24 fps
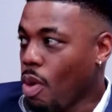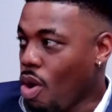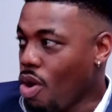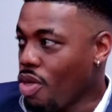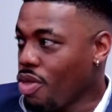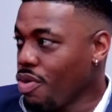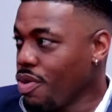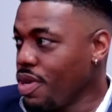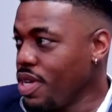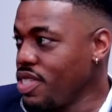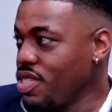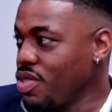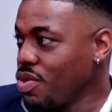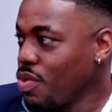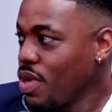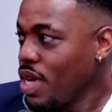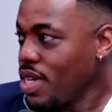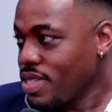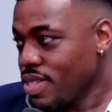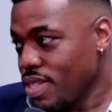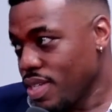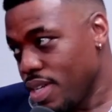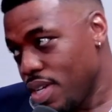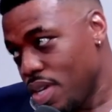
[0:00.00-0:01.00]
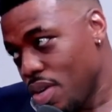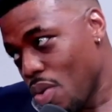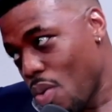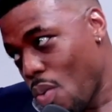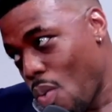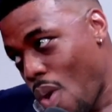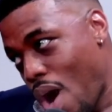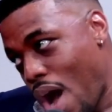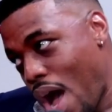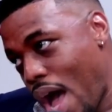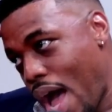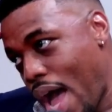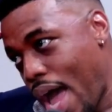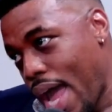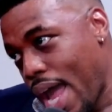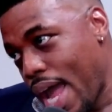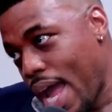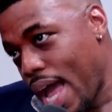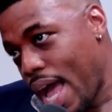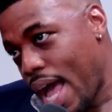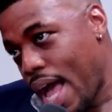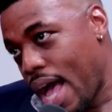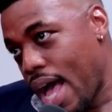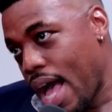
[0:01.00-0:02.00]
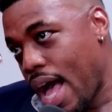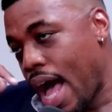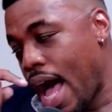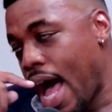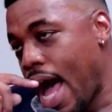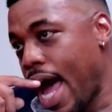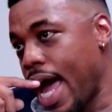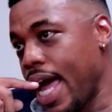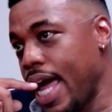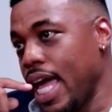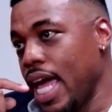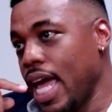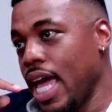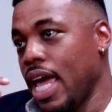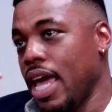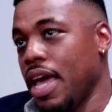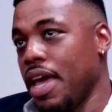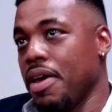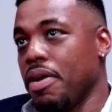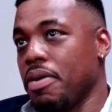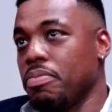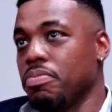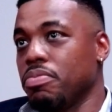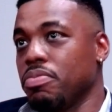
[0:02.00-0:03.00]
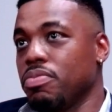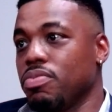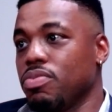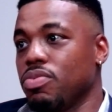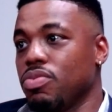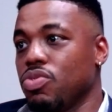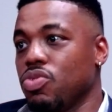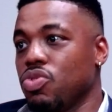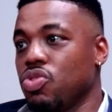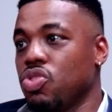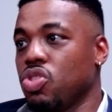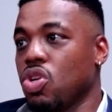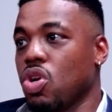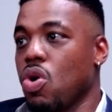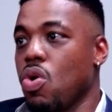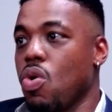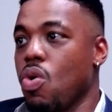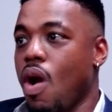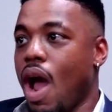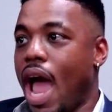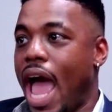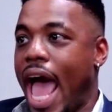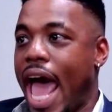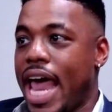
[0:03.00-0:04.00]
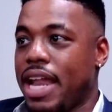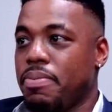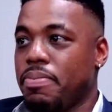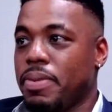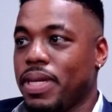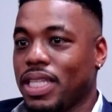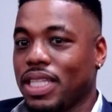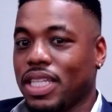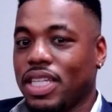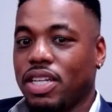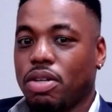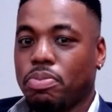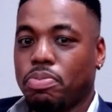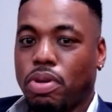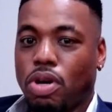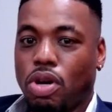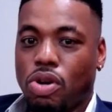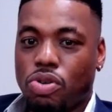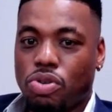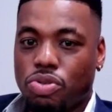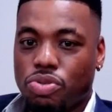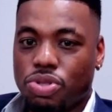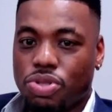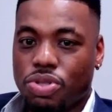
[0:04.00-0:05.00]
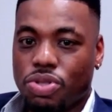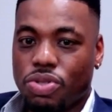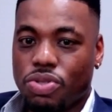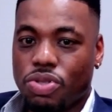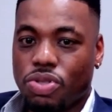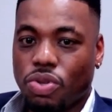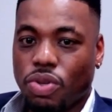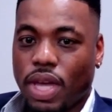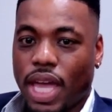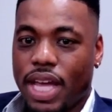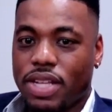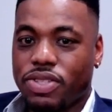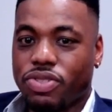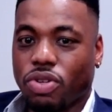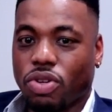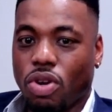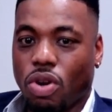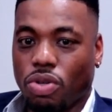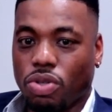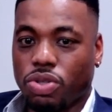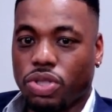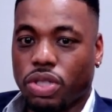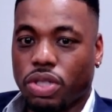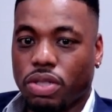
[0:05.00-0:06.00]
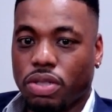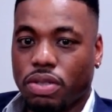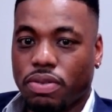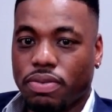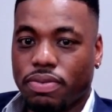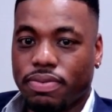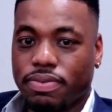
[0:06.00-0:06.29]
part of the reason, Wesley, why I am so adamantly opposed to cancel culture.